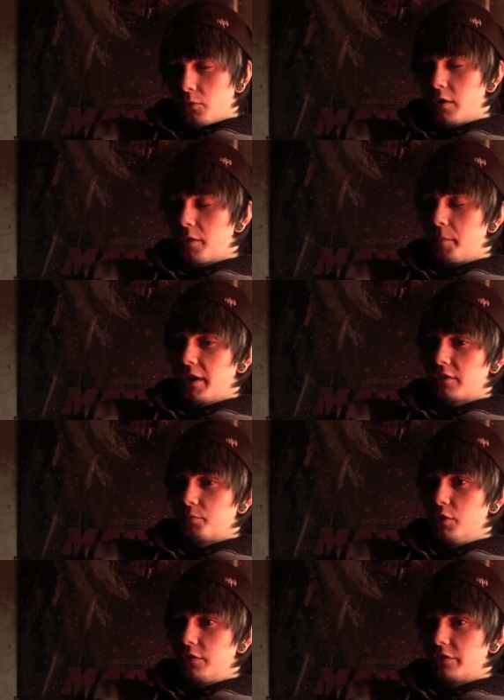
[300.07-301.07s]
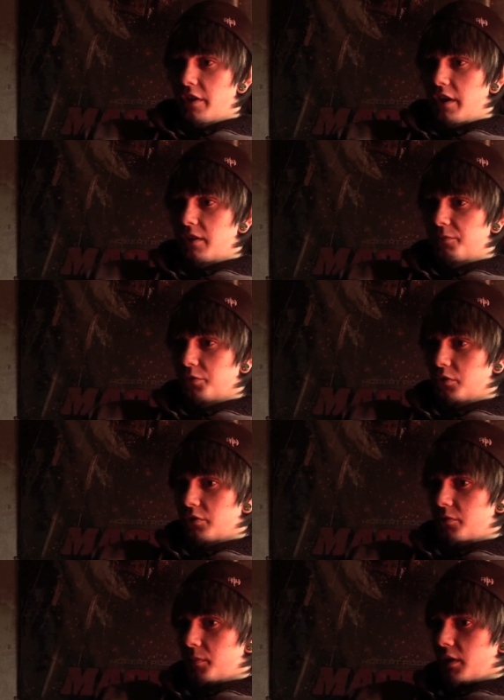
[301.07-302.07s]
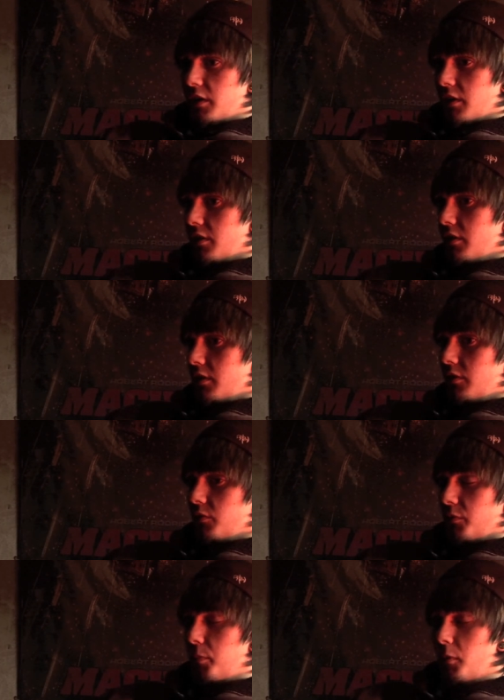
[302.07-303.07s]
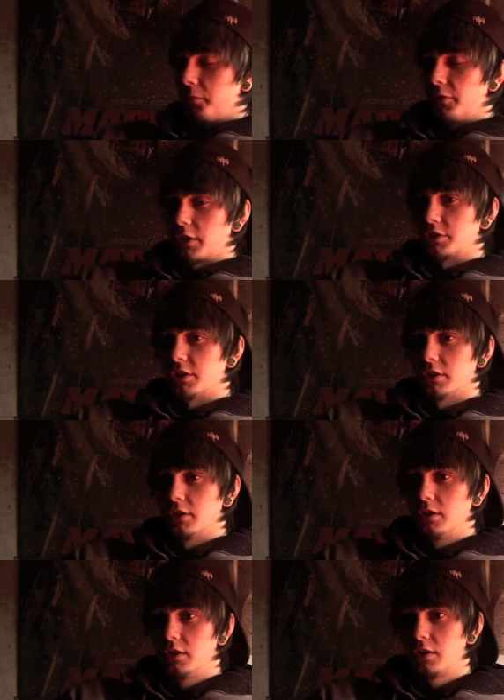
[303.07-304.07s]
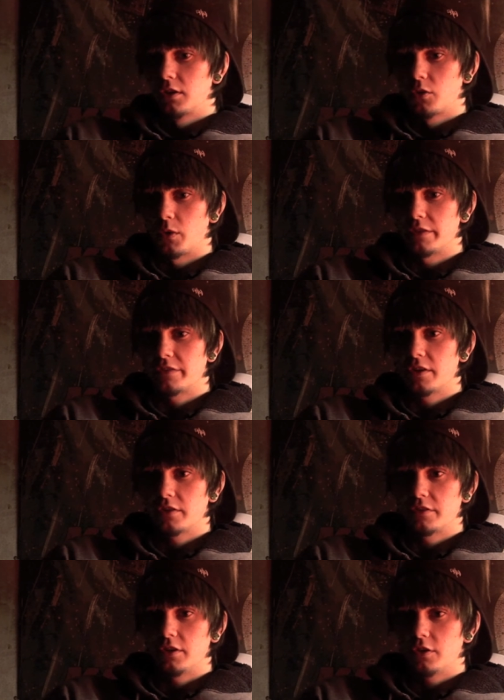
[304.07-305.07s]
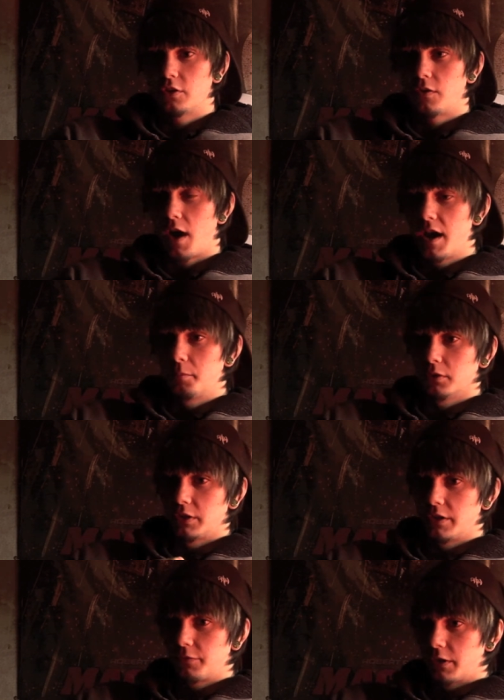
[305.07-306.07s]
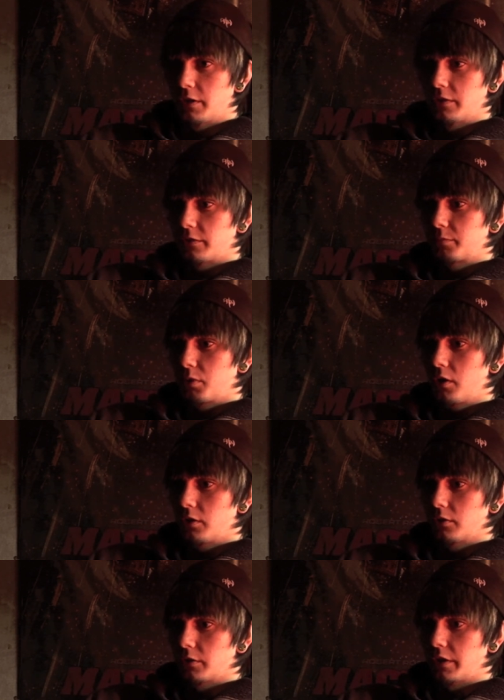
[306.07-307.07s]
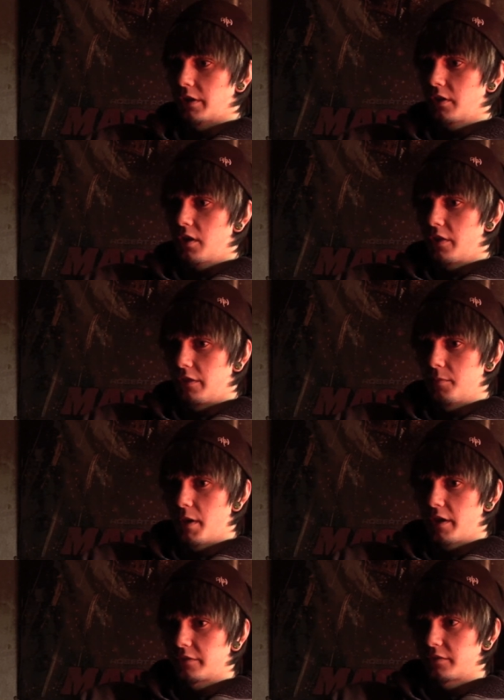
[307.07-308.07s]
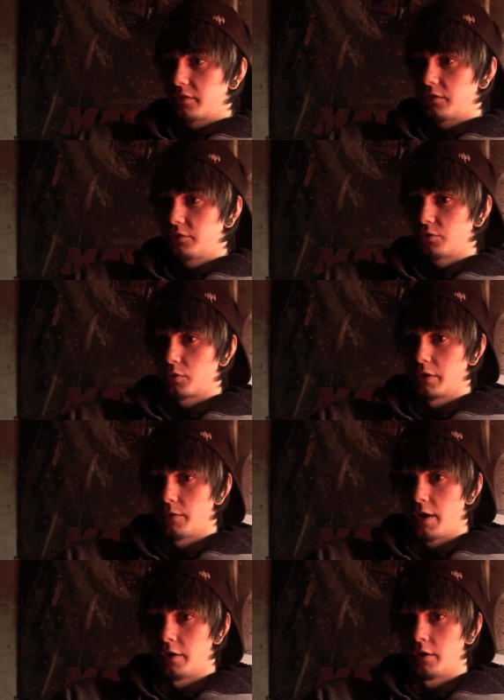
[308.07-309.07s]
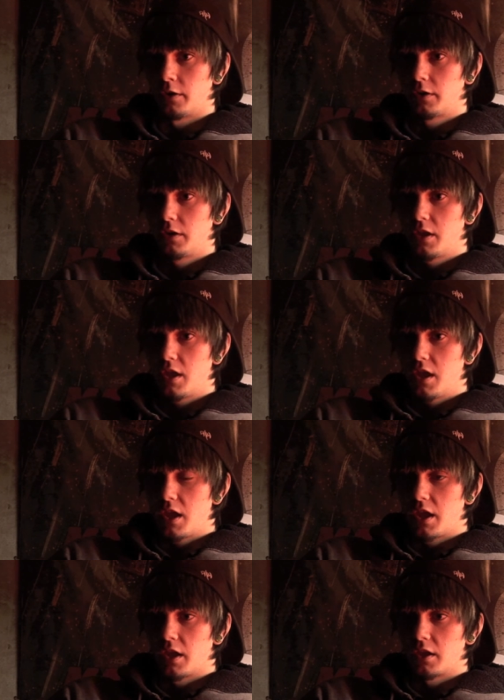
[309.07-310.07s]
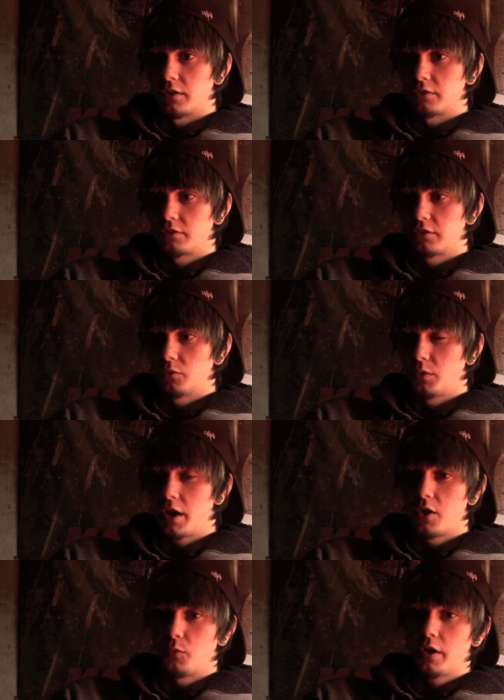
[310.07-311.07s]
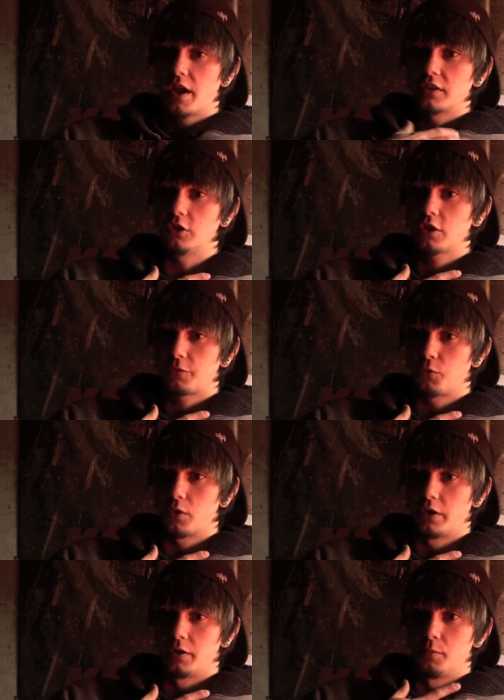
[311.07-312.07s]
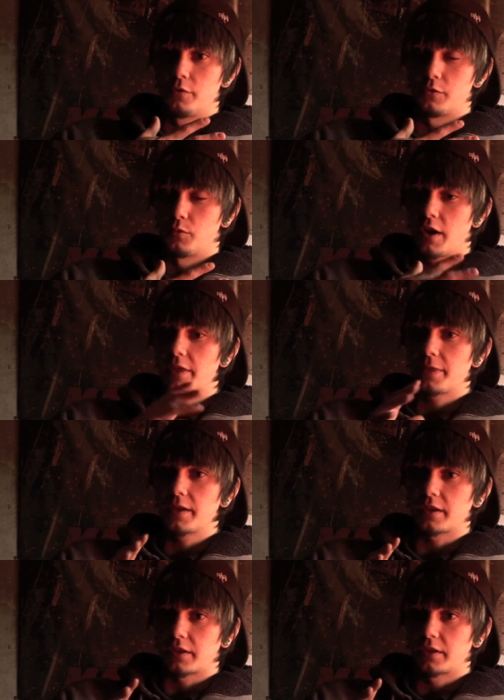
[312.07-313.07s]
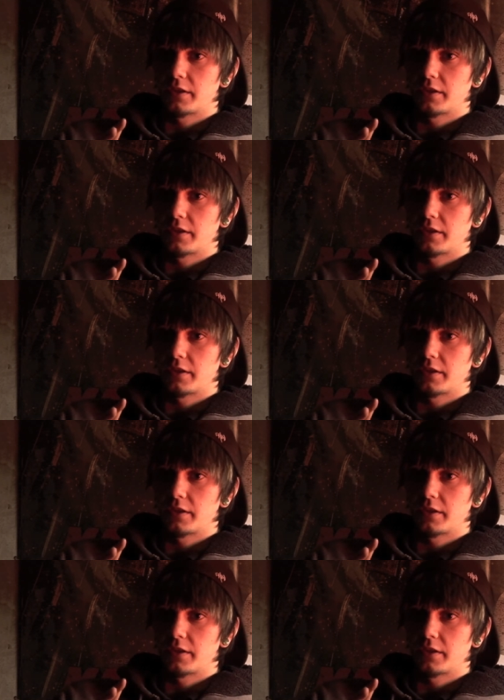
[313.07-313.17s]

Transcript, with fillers: One of the biggest movies that influenced me was Pulp Fiction. Quentin Tarantino, I believe, is probably the best story writer. And what I, what I look for in a movie, what I think